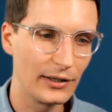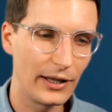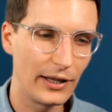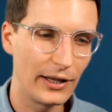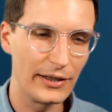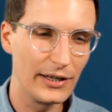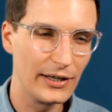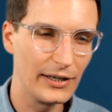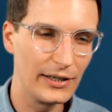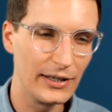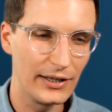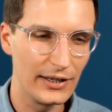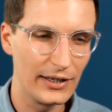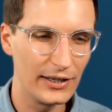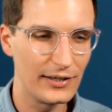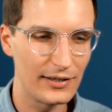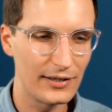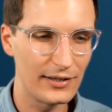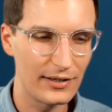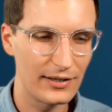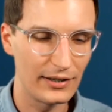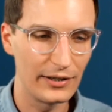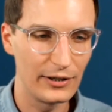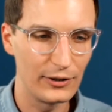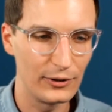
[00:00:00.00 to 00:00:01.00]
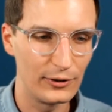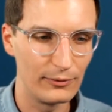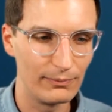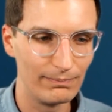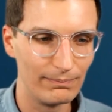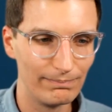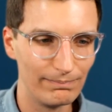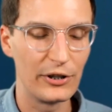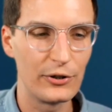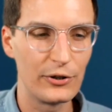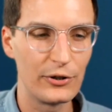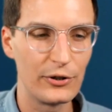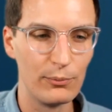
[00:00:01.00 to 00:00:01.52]
like then it gets a little
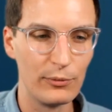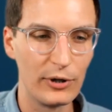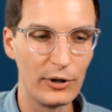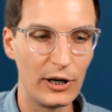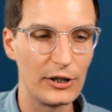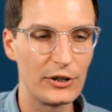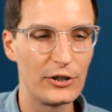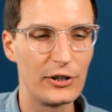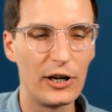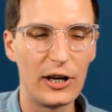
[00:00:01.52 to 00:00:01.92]
too much.